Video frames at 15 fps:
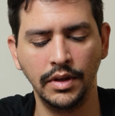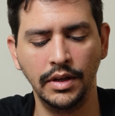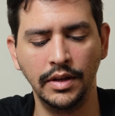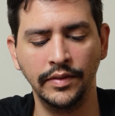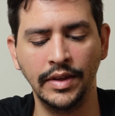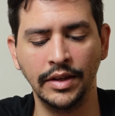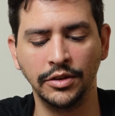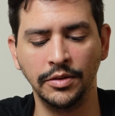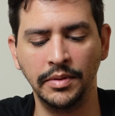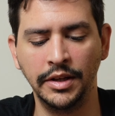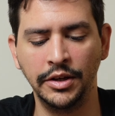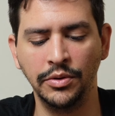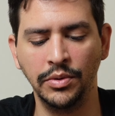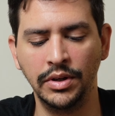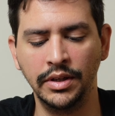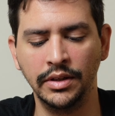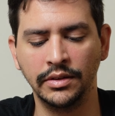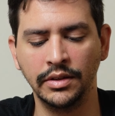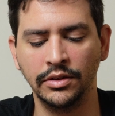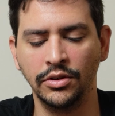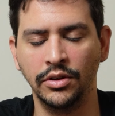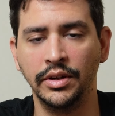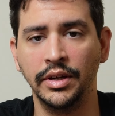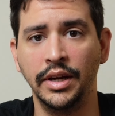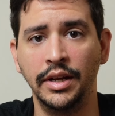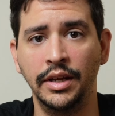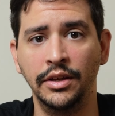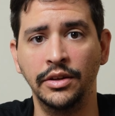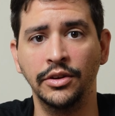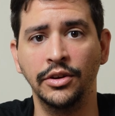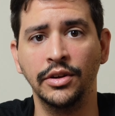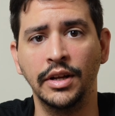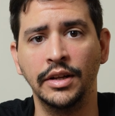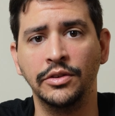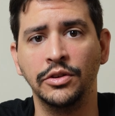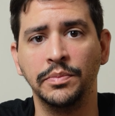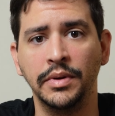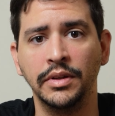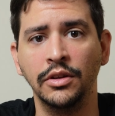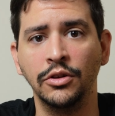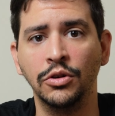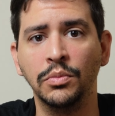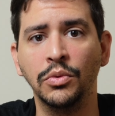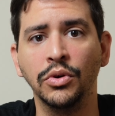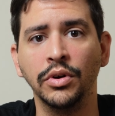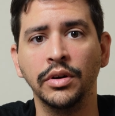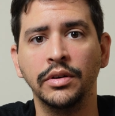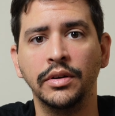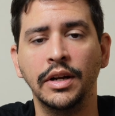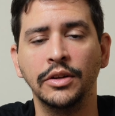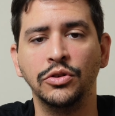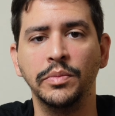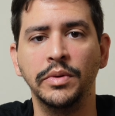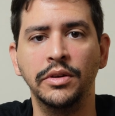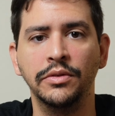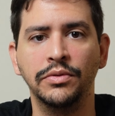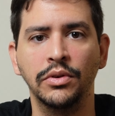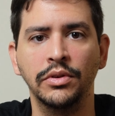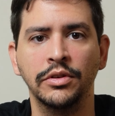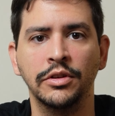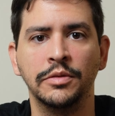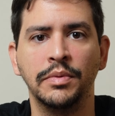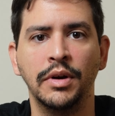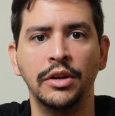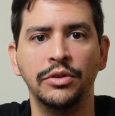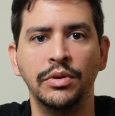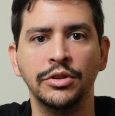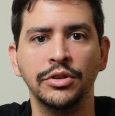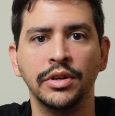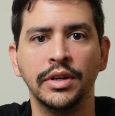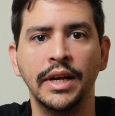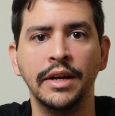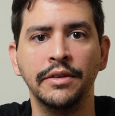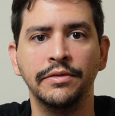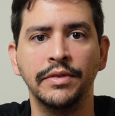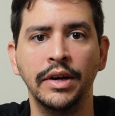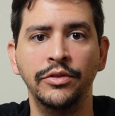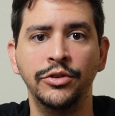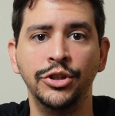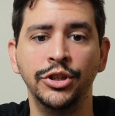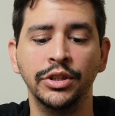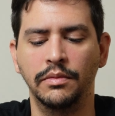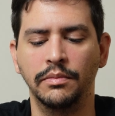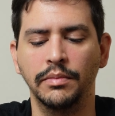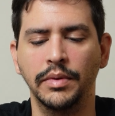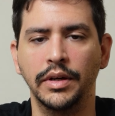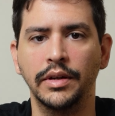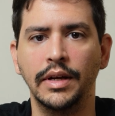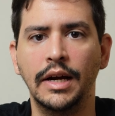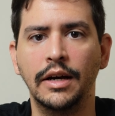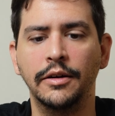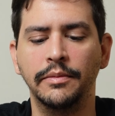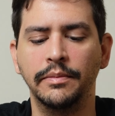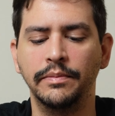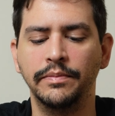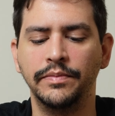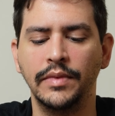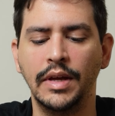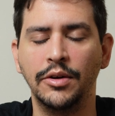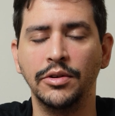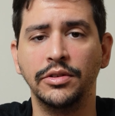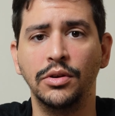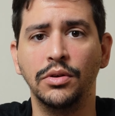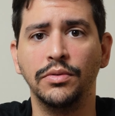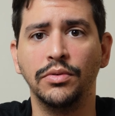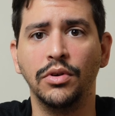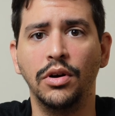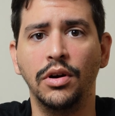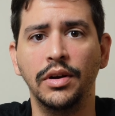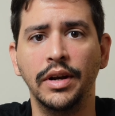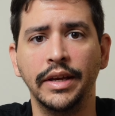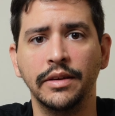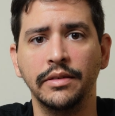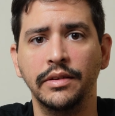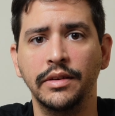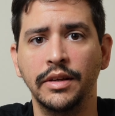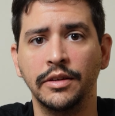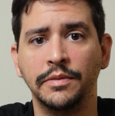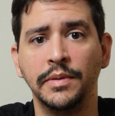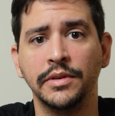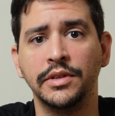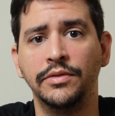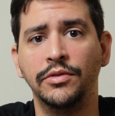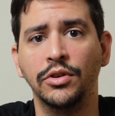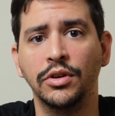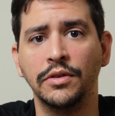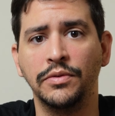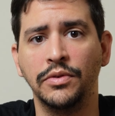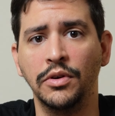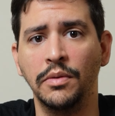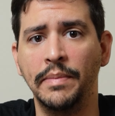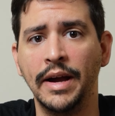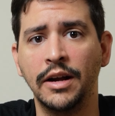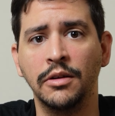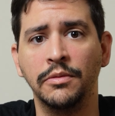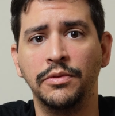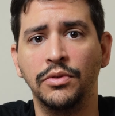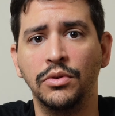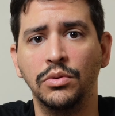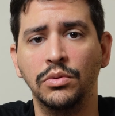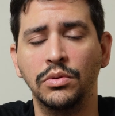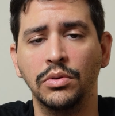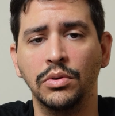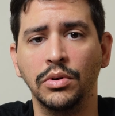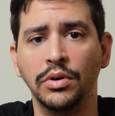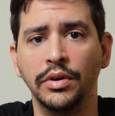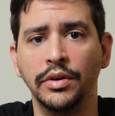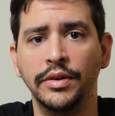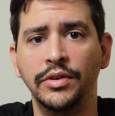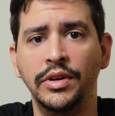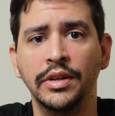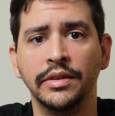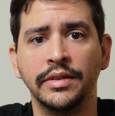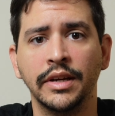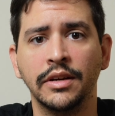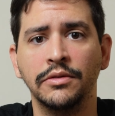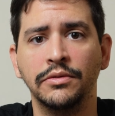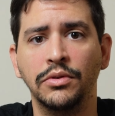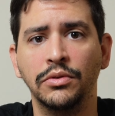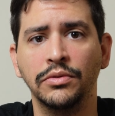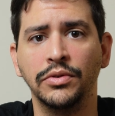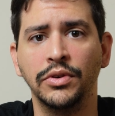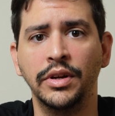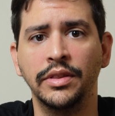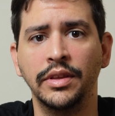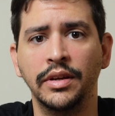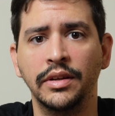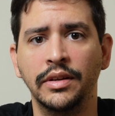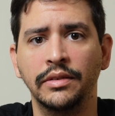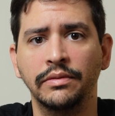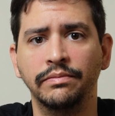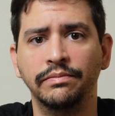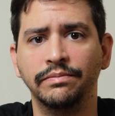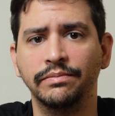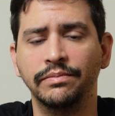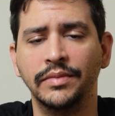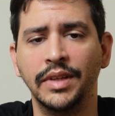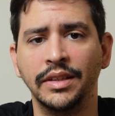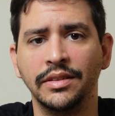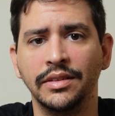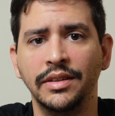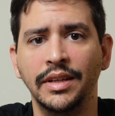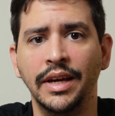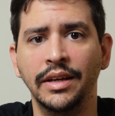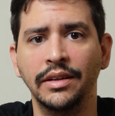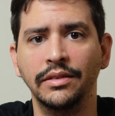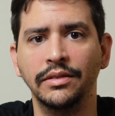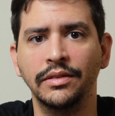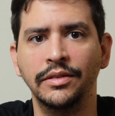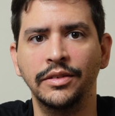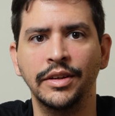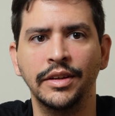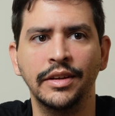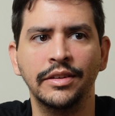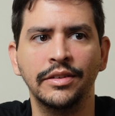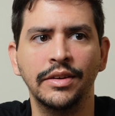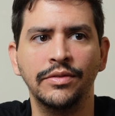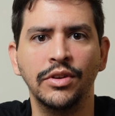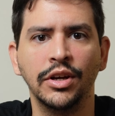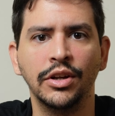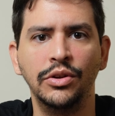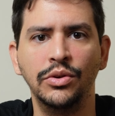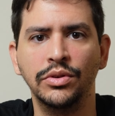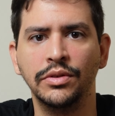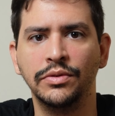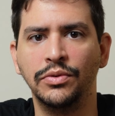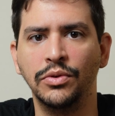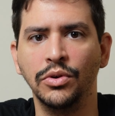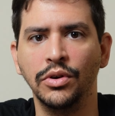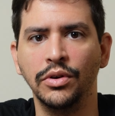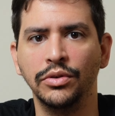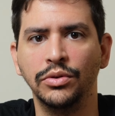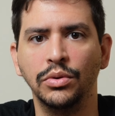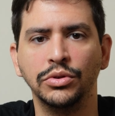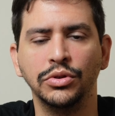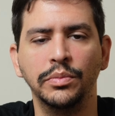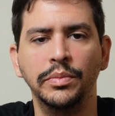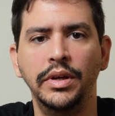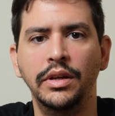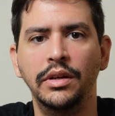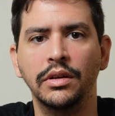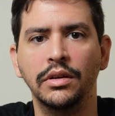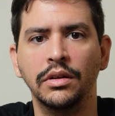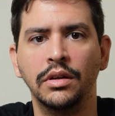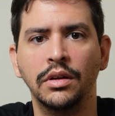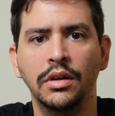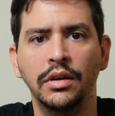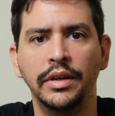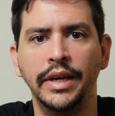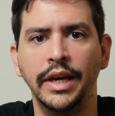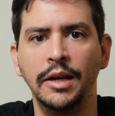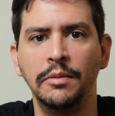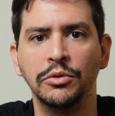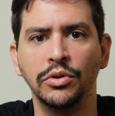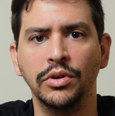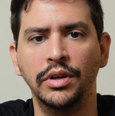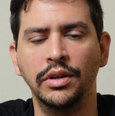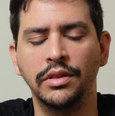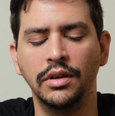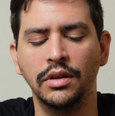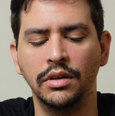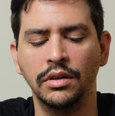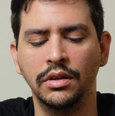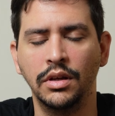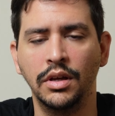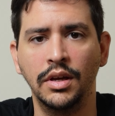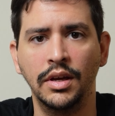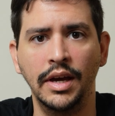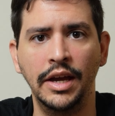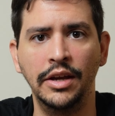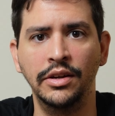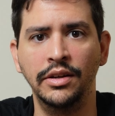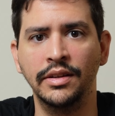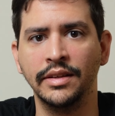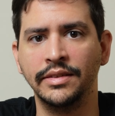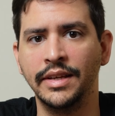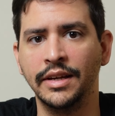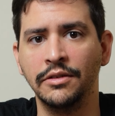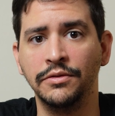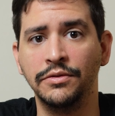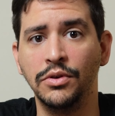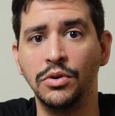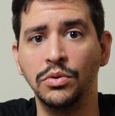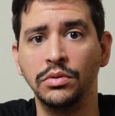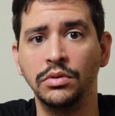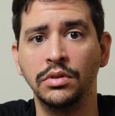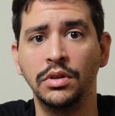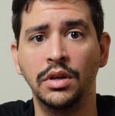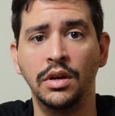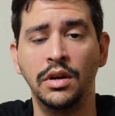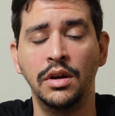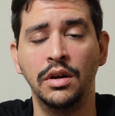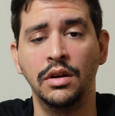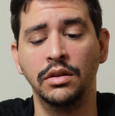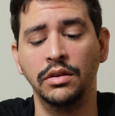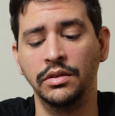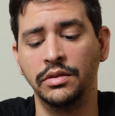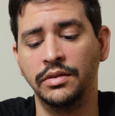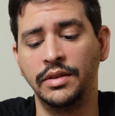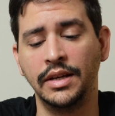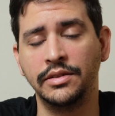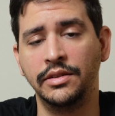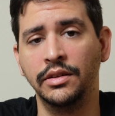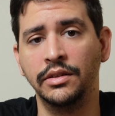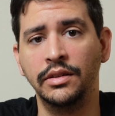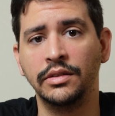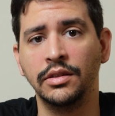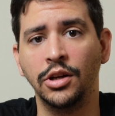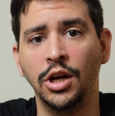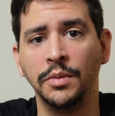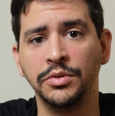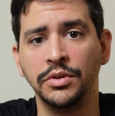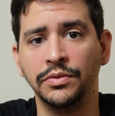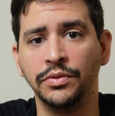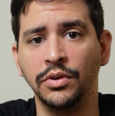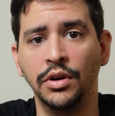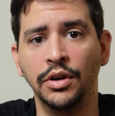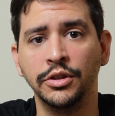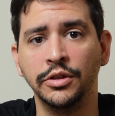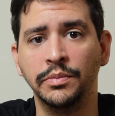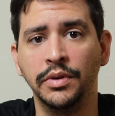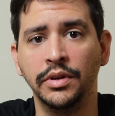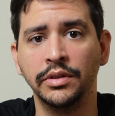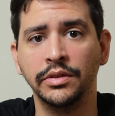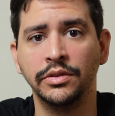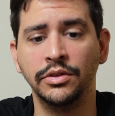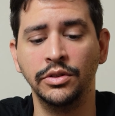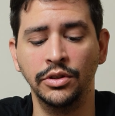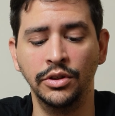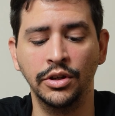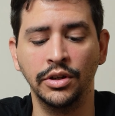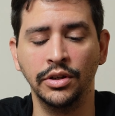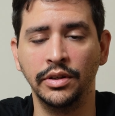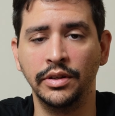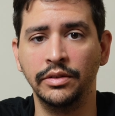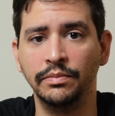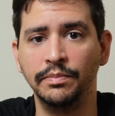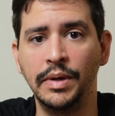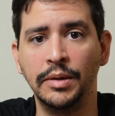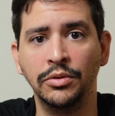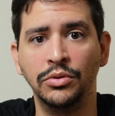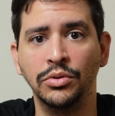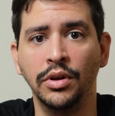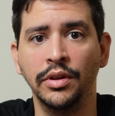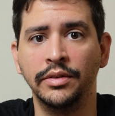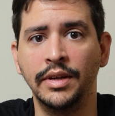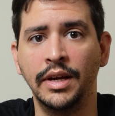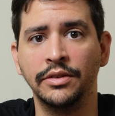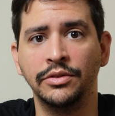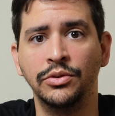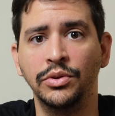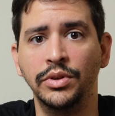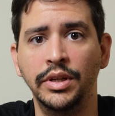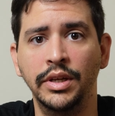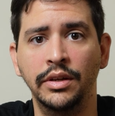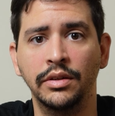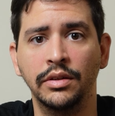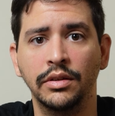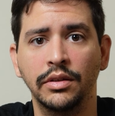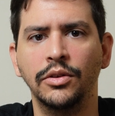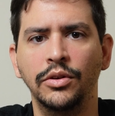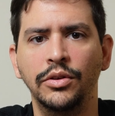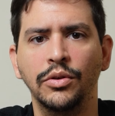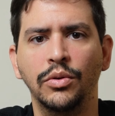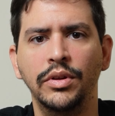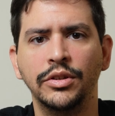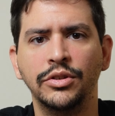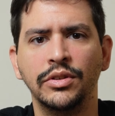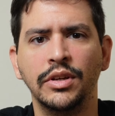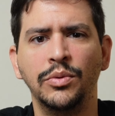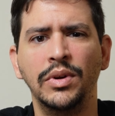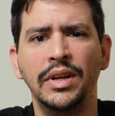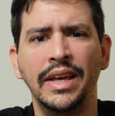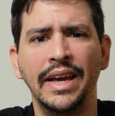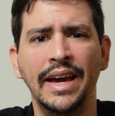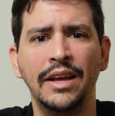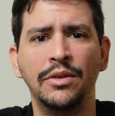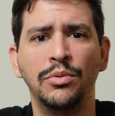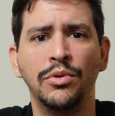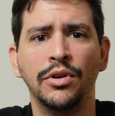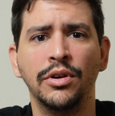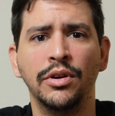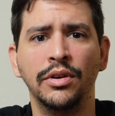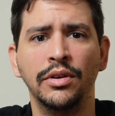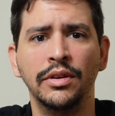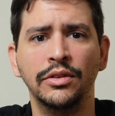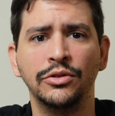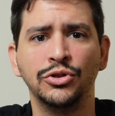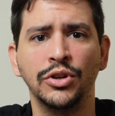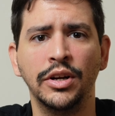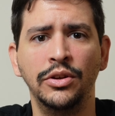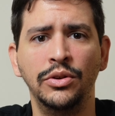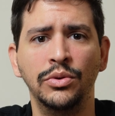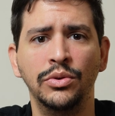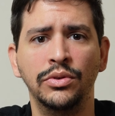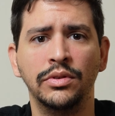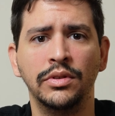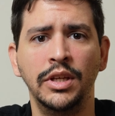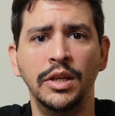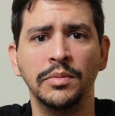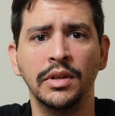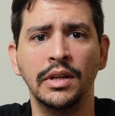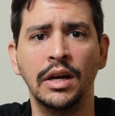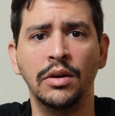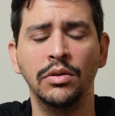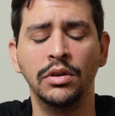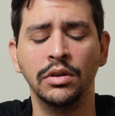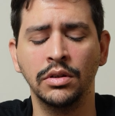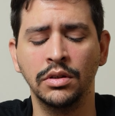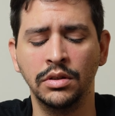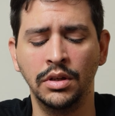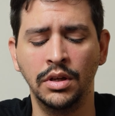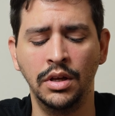if that's something that you're really intent on getting, you're gonna have to spend a little more. Not too many phones in this price range are gonna have 5G. But I would say overall, like, especially if you're looking for a backup phone or if you need a second phone for anything that's not, if you're not going to use it for social media, games or anything, and you need a second phone, this is actually a decent option for $100. You're going to be able to do all the tasks you need. The only issues I really had were trying to use Teams and Outlook,